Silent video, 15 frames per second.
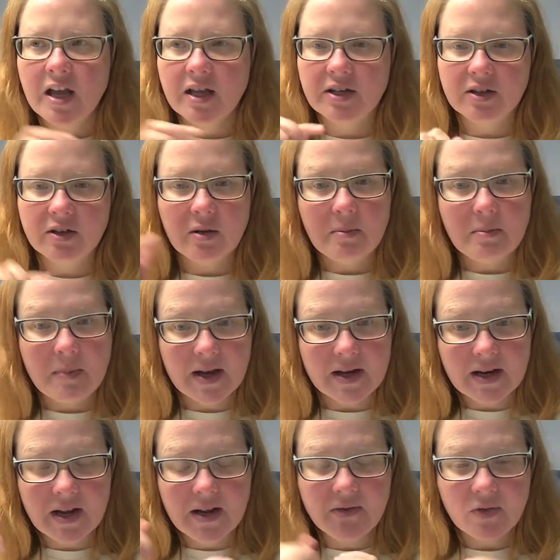until
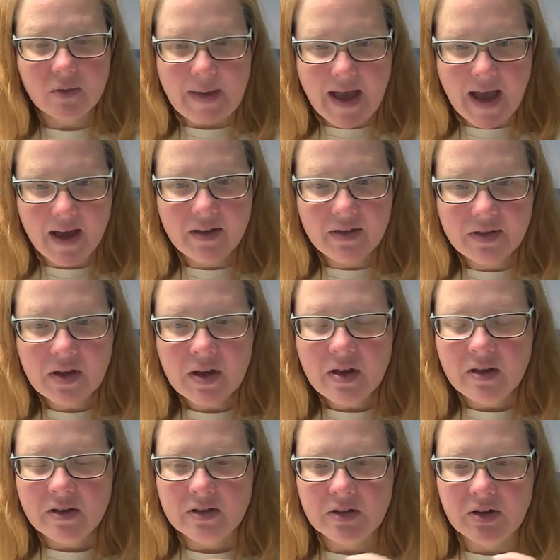Monday for math.
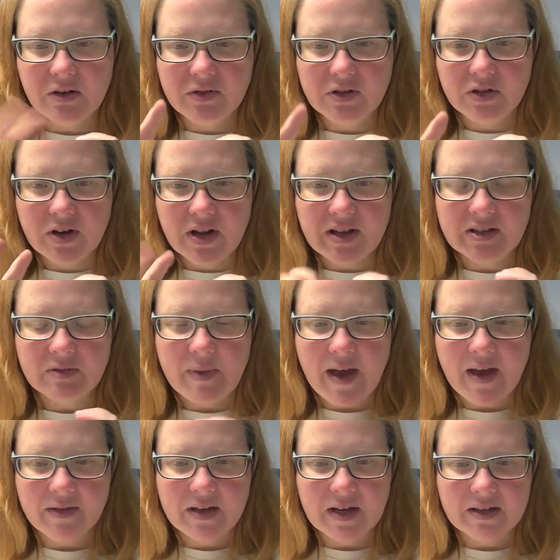So you have two days of
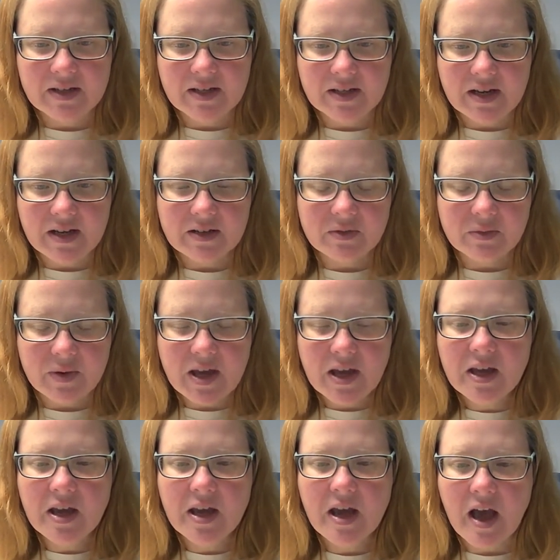math testing next
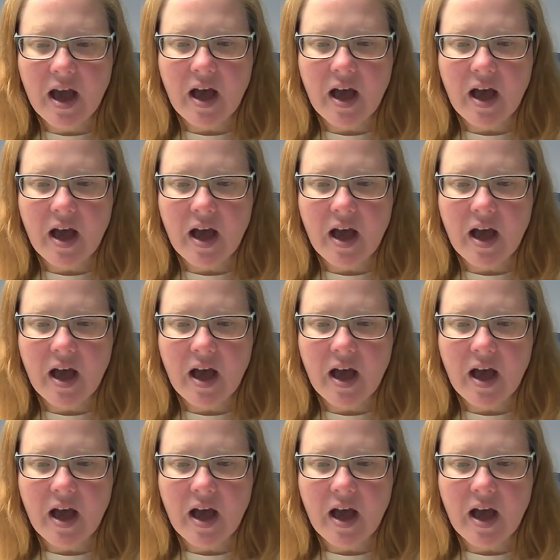week,